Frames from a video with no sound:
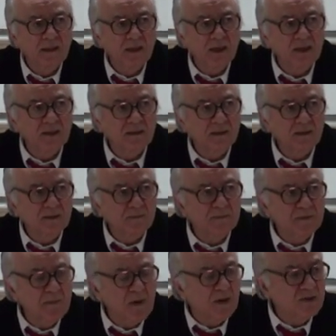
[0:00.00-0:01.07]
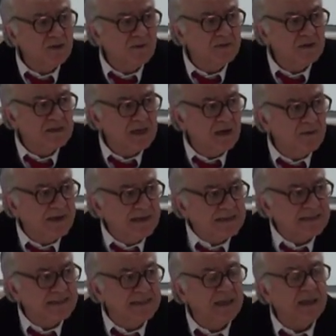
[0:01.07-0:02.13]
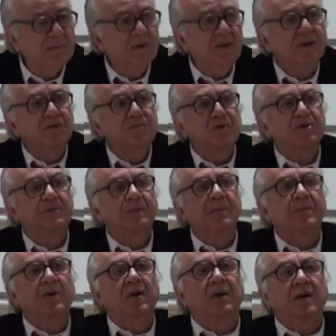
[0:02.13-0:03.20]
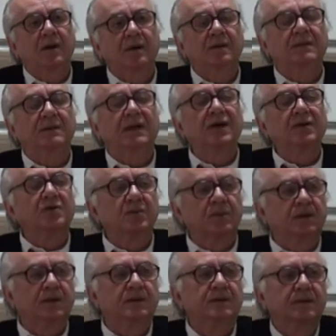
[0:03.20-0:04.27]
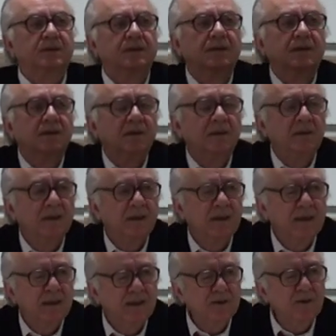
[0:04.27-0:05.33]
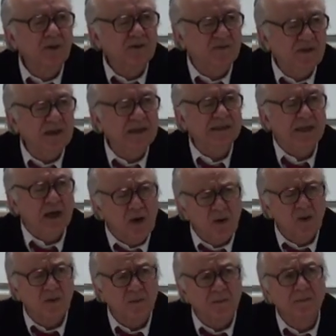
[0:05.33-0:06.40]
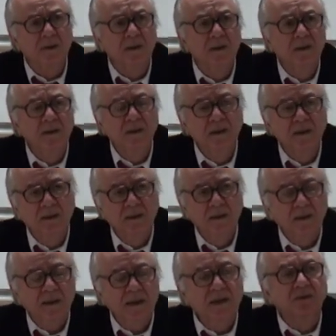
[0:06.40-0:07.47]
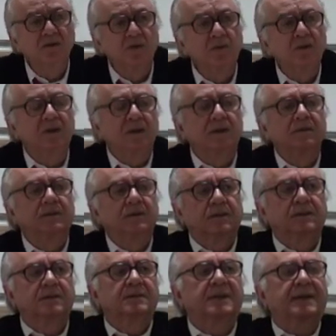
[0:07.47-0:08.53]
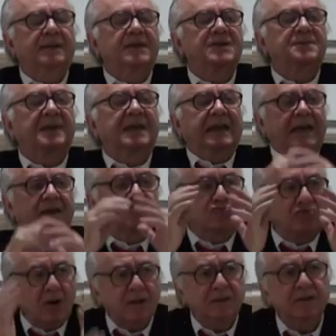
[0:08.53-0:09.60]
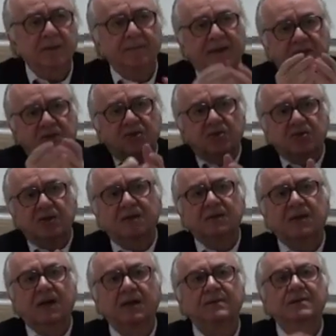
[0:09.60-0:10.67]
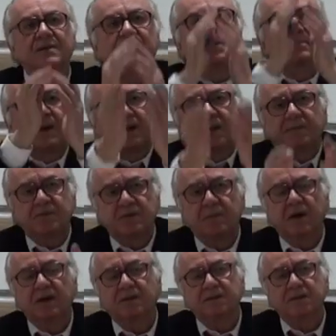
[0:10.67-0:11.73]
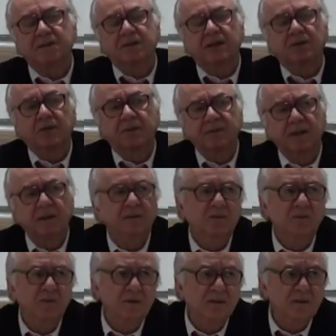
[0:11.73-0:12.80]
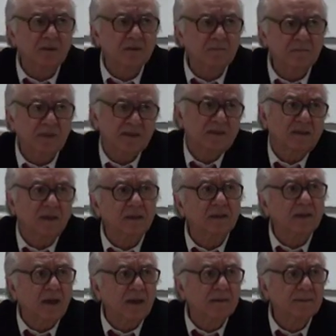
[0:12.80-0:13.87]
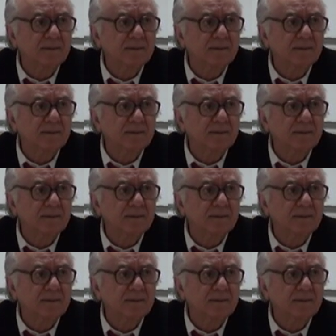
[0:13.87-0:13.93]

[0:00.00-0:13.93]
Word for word: And the epistemologies of the South are necessary because most people in the world don't feel at home in the world that has been constructed by the social sciences and by the epistemologies that dominate the world, basically that.